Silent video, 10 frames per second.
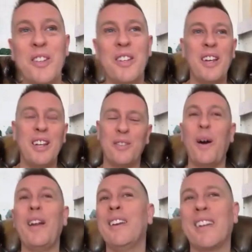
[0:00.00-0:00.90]
it's
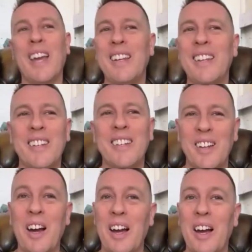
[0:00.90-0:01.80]
one again that
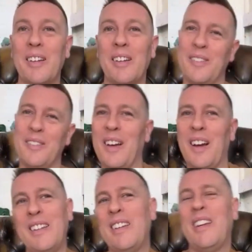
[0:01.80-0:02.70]

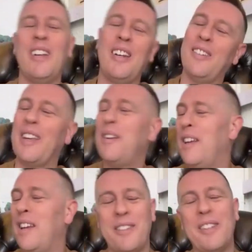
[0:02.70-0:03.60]

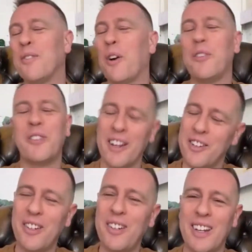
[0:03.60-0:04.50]
it's in the
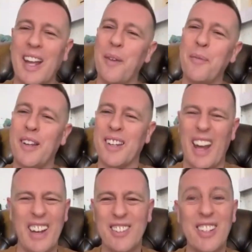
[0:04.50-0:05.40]
rotation. It comes out
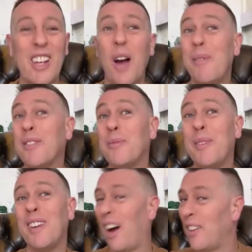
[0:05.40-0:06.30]
occasionally. I must
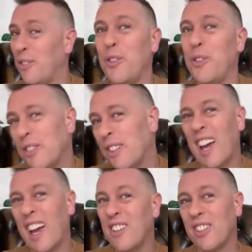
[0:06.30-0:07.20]
admit, I diffuse it
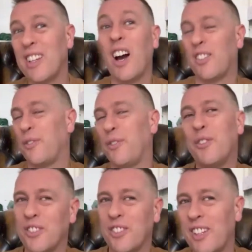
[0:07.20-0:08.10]
occasionally. I
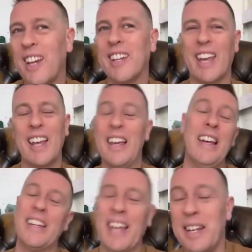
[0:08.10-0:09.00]
diffused it today to
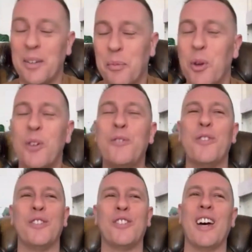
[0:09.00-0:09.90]
get in the mood
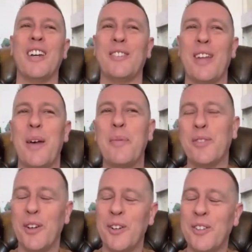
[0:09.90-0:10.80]
for today's
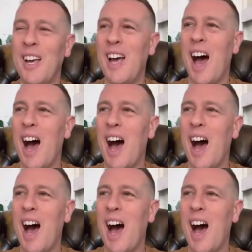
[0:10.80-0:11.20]
episode.